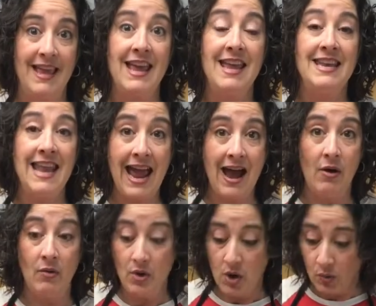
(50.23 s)

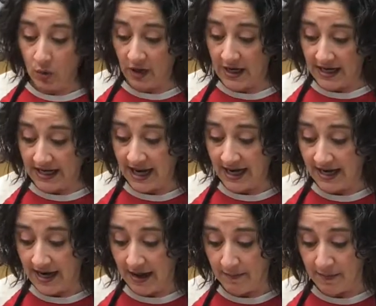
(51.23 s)
Now we're going to cut it
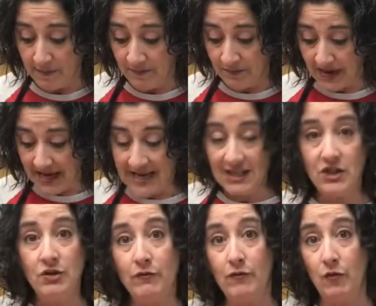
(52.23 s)
up into
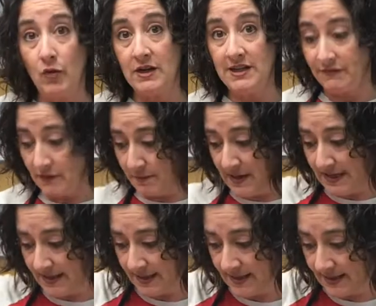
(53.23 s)
4 different
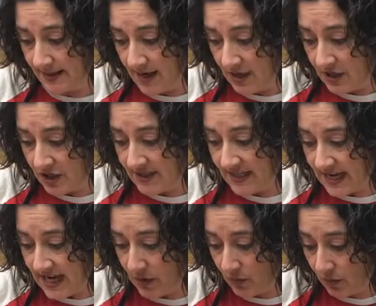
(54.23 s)
pieces, just
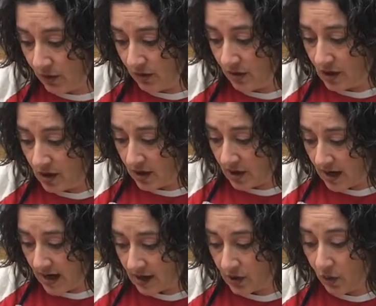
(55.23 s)
equal
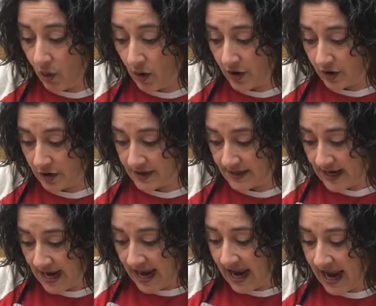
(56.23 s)
quarters.
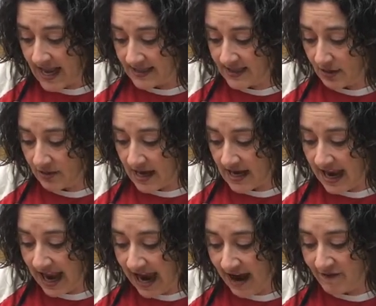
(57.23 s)
And so then
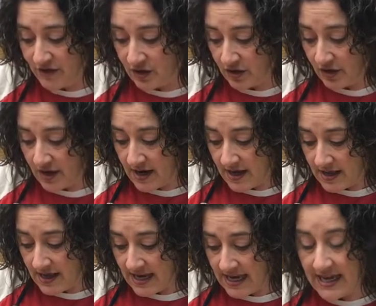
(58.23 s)
after
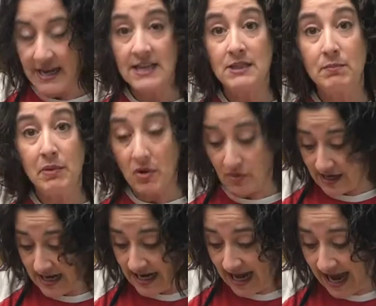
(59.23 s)
it is broken
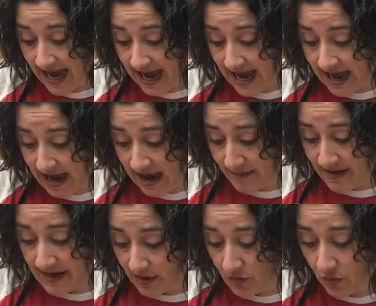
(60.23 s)

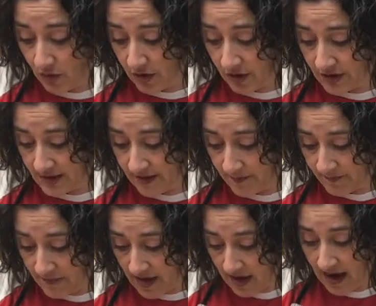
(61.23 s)
in quarters,
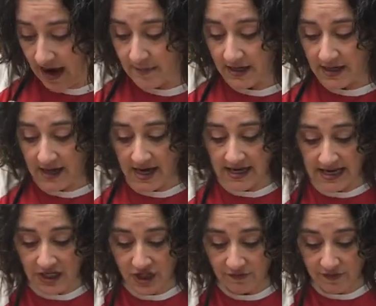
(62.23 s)
I'm going to cut
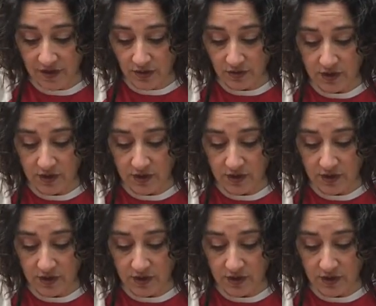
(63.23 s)
each of those